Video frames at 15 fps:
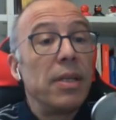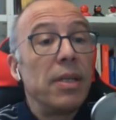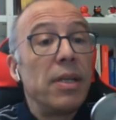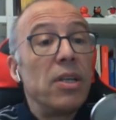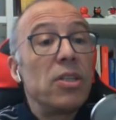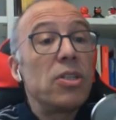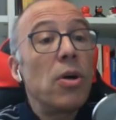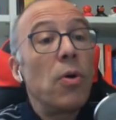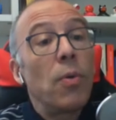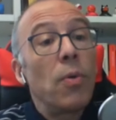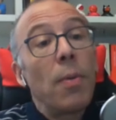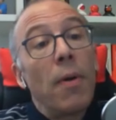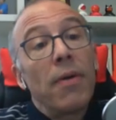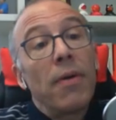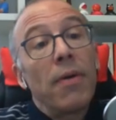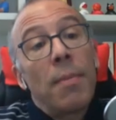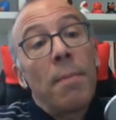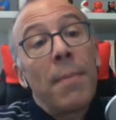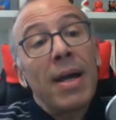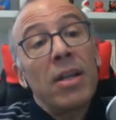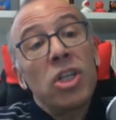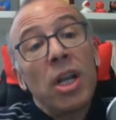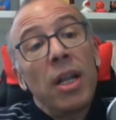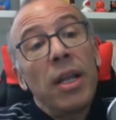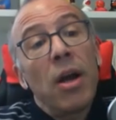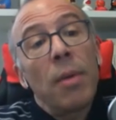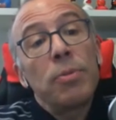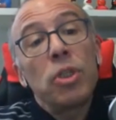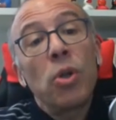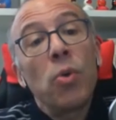So the marshalling
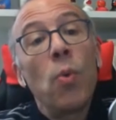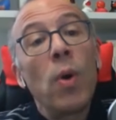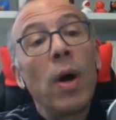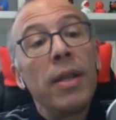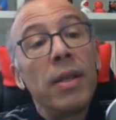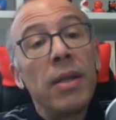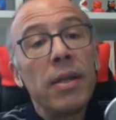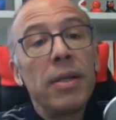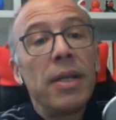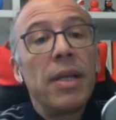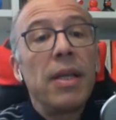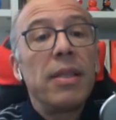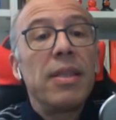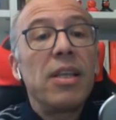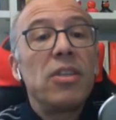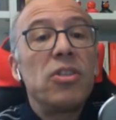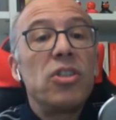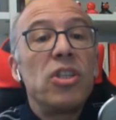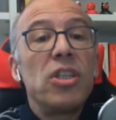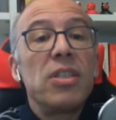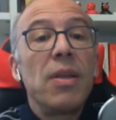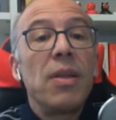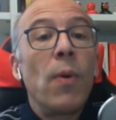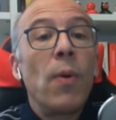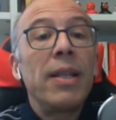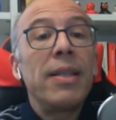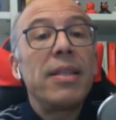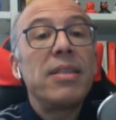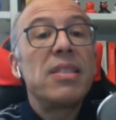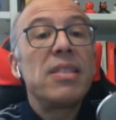option 1, that is the one that
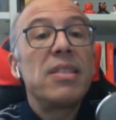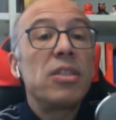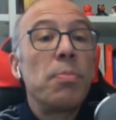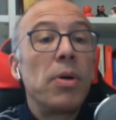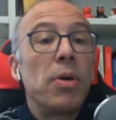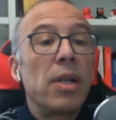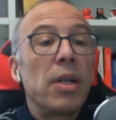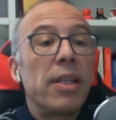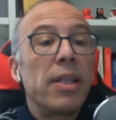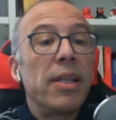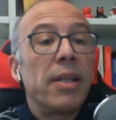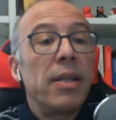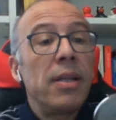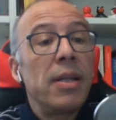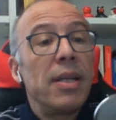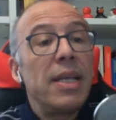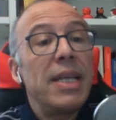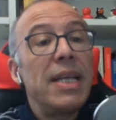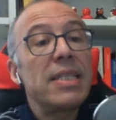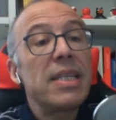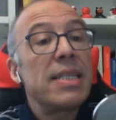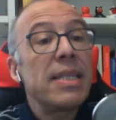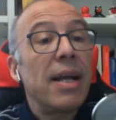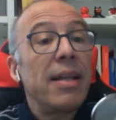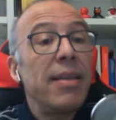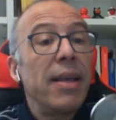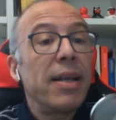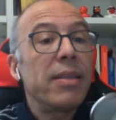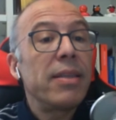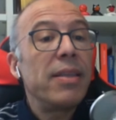is less burden, is a static
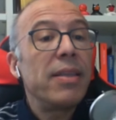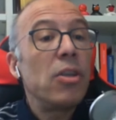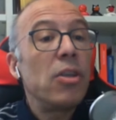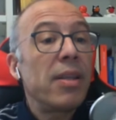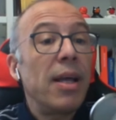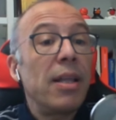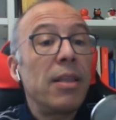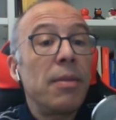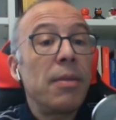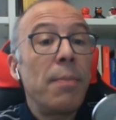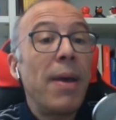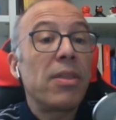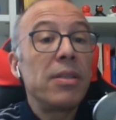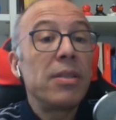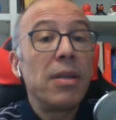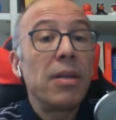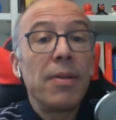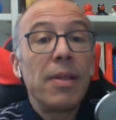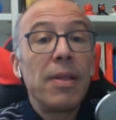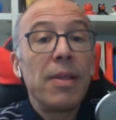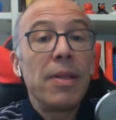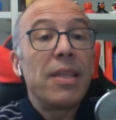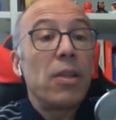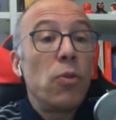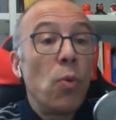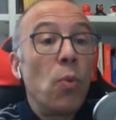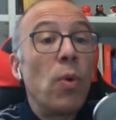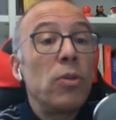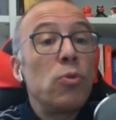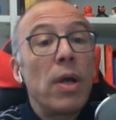.NET method that you
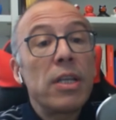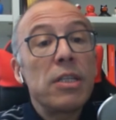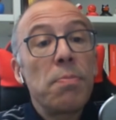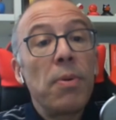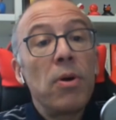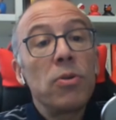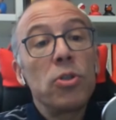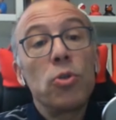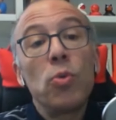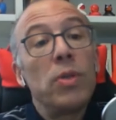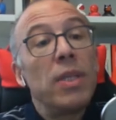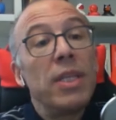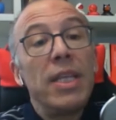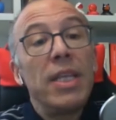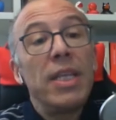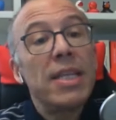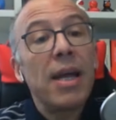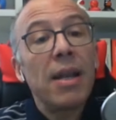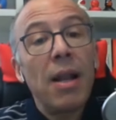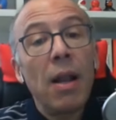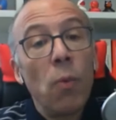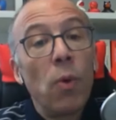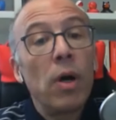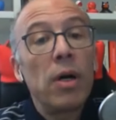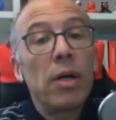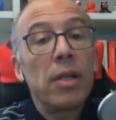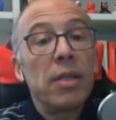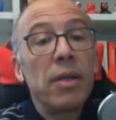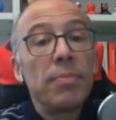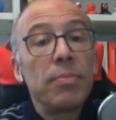want to expose to the external
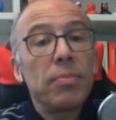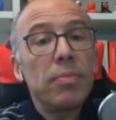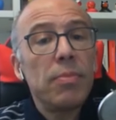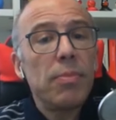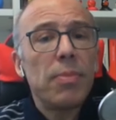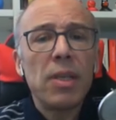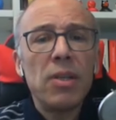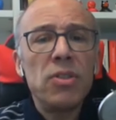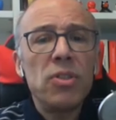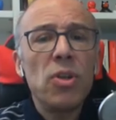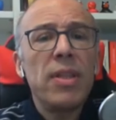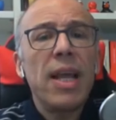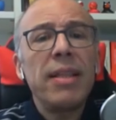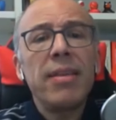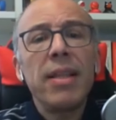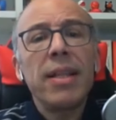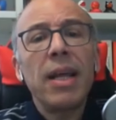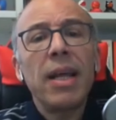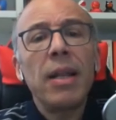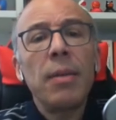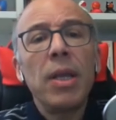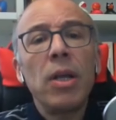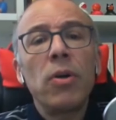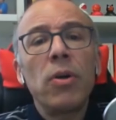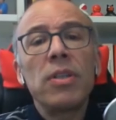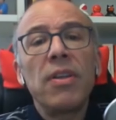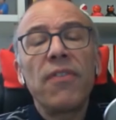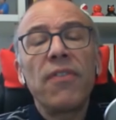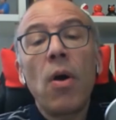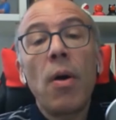world so that it can be called
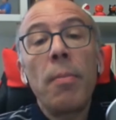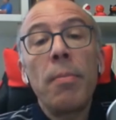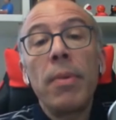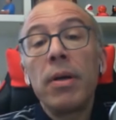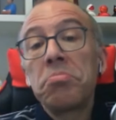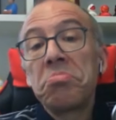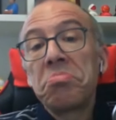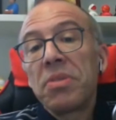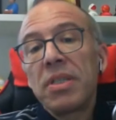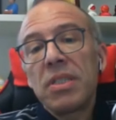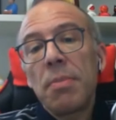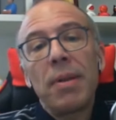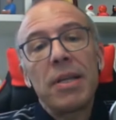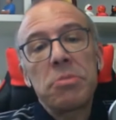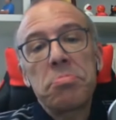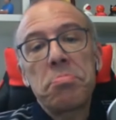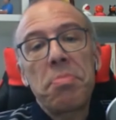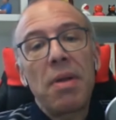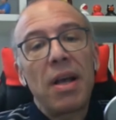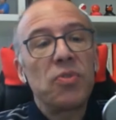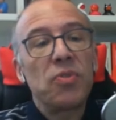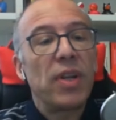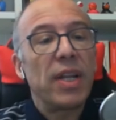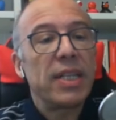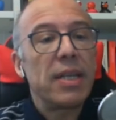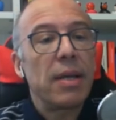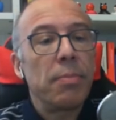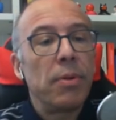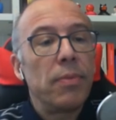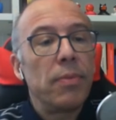from C++, for example.